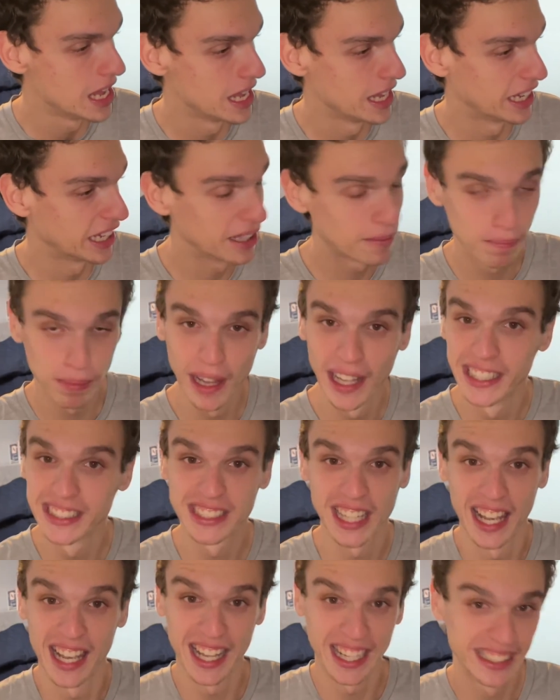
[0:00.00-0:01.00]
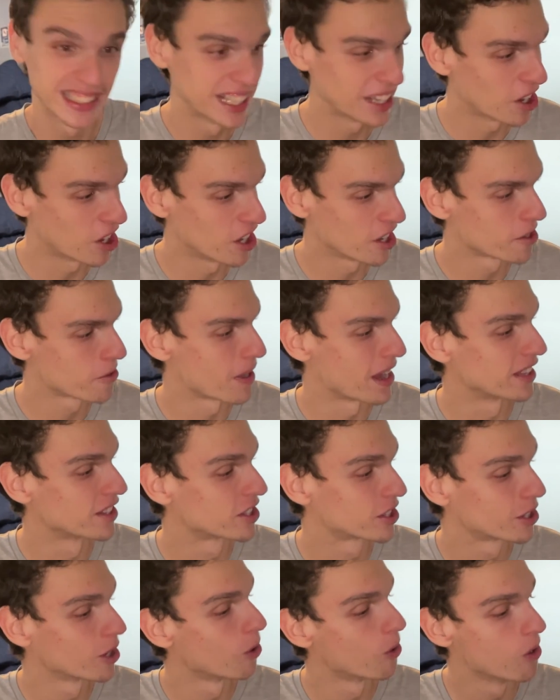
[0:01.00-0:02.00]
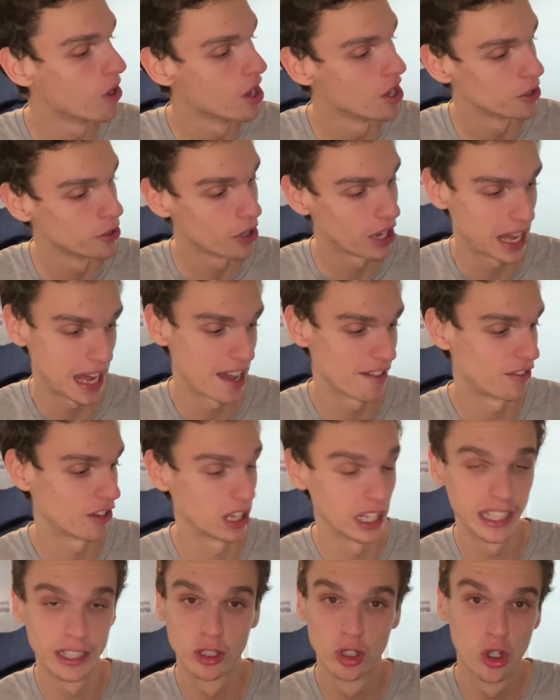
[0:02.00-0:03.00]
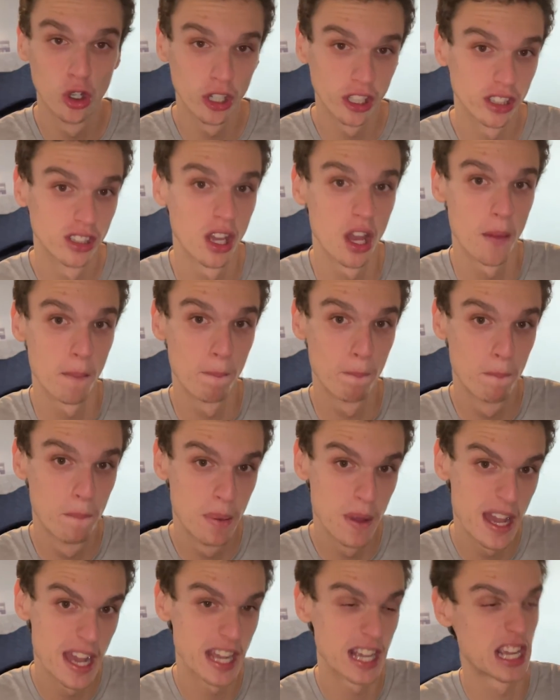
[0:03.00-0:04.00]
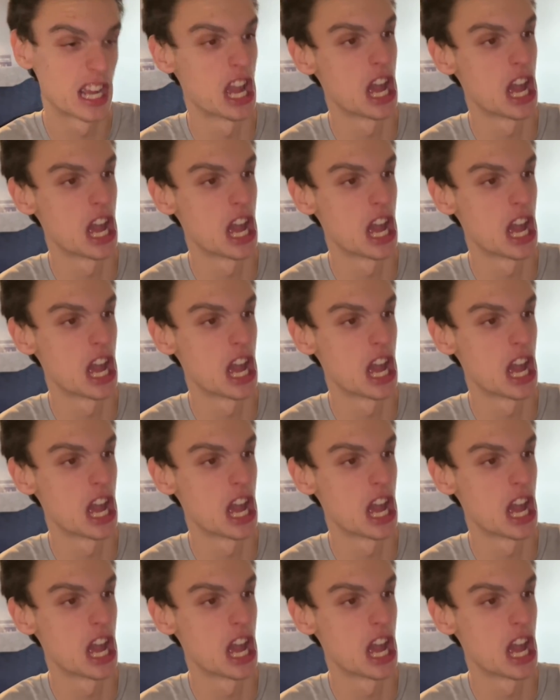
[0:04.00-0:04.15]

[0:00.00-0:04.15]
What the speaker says: It plays like the 100, so you have a good, big,